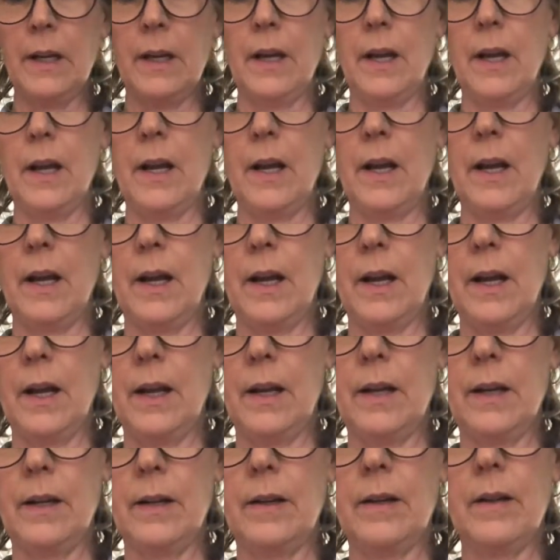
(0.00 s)

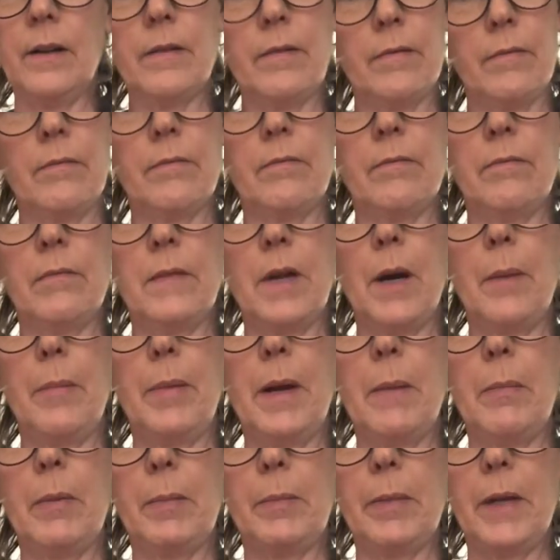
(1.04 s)
and a
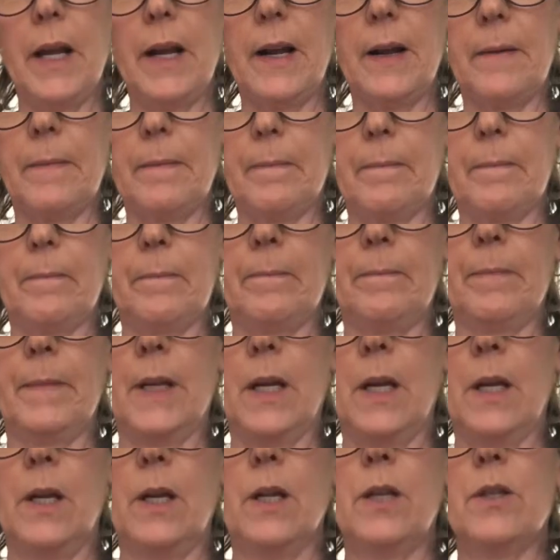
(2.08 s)
paper plate.
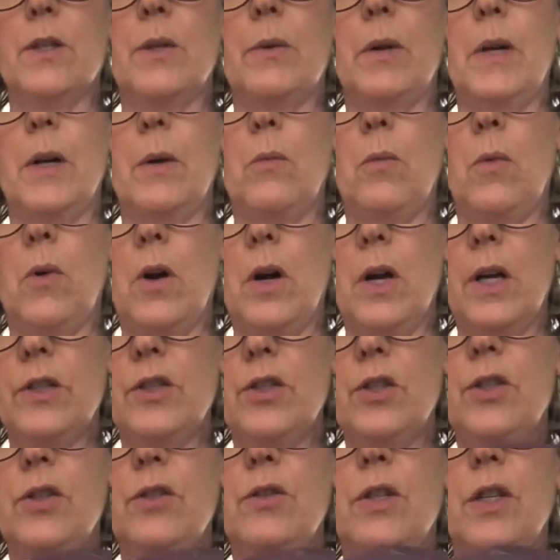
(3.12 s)
So what I
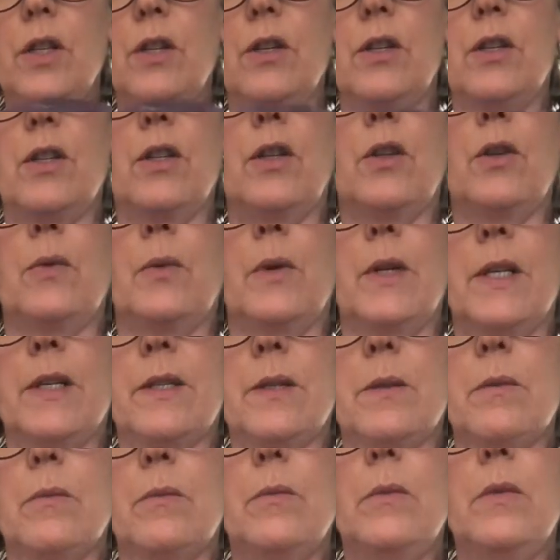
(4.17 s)
want you to do
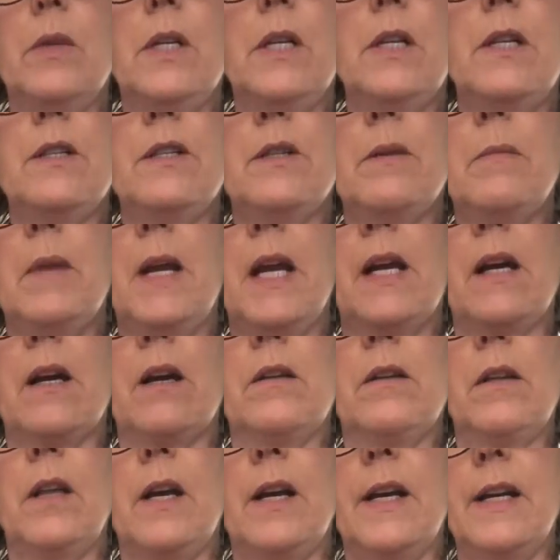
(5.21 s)
is, we need to make
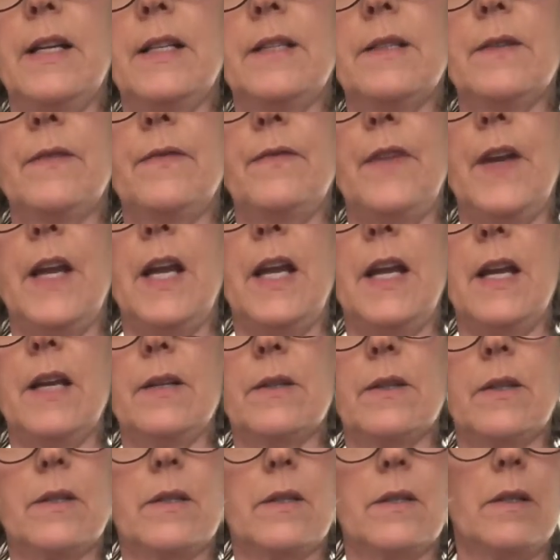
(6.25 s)
our lion's
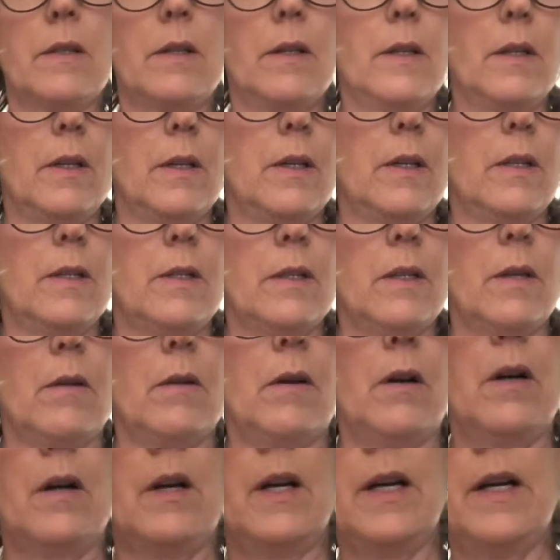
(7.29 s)
face. So
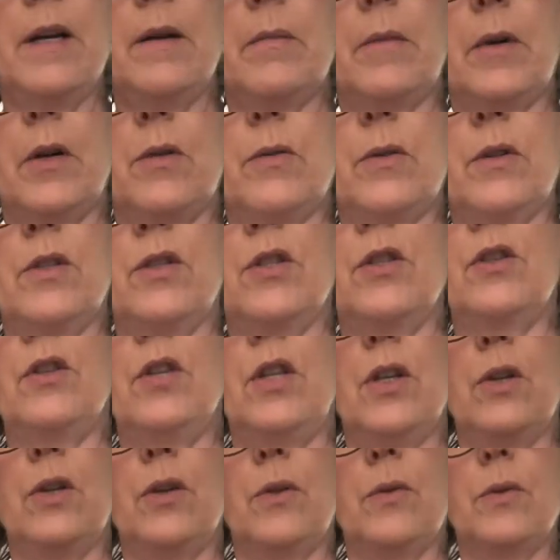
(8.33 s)
I am going to
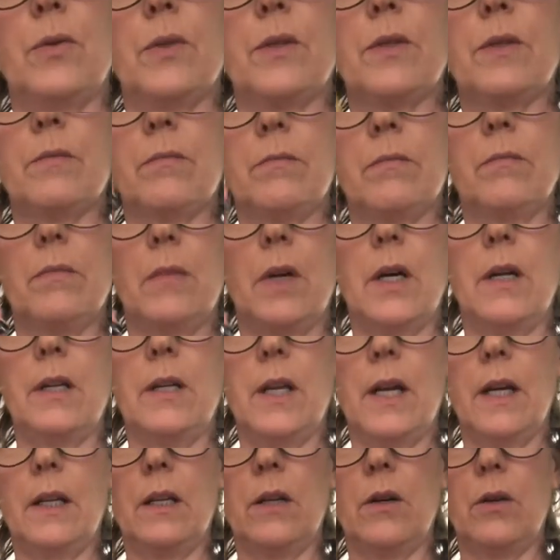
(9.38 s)
use a
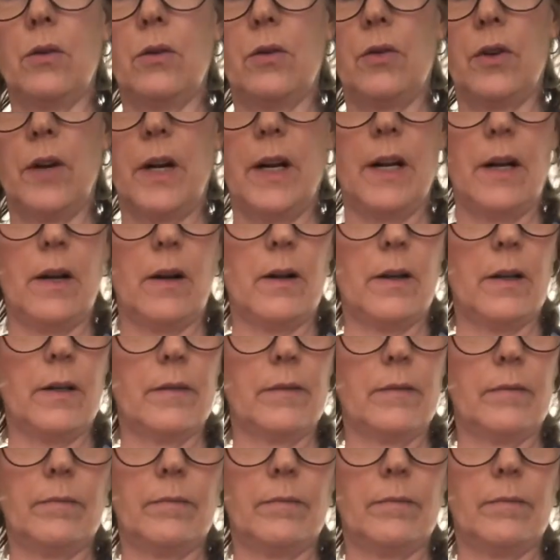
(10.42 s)
yellow crayon.